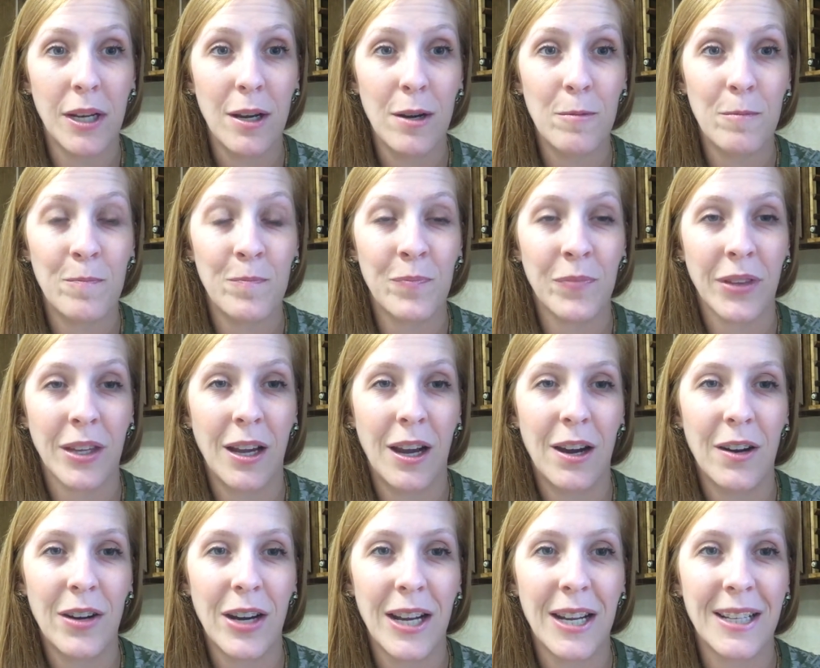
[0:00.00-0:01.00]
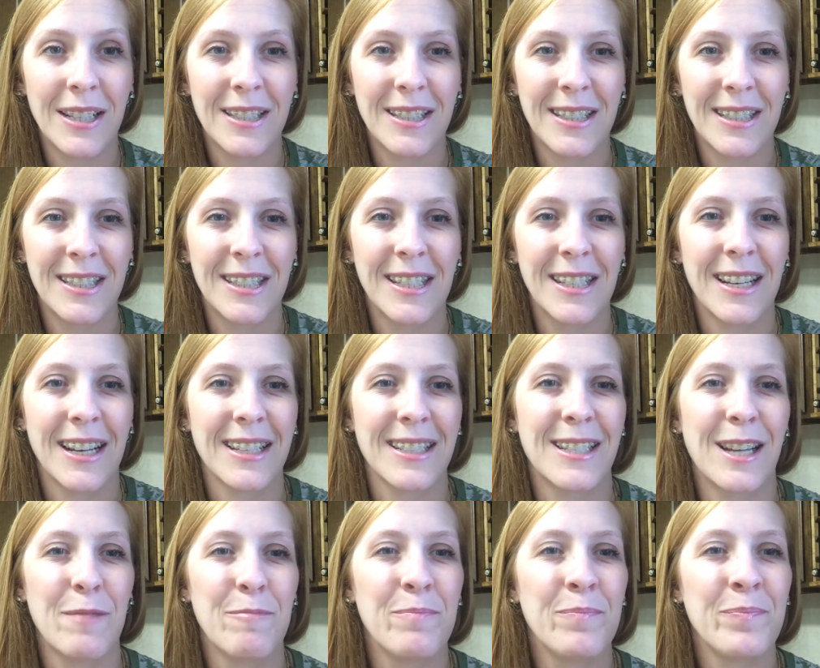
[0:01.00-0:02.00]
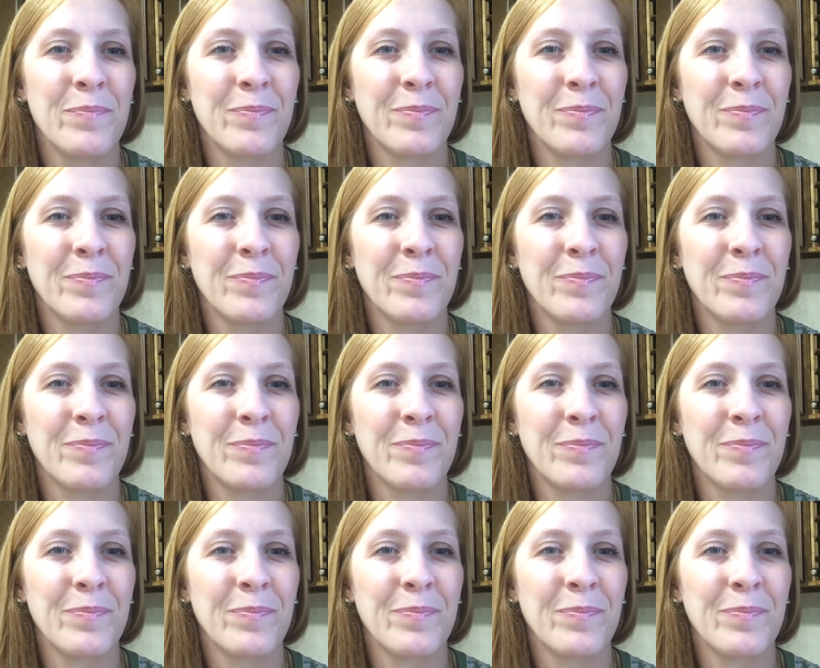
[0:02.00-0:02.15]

know. All right, see you next time.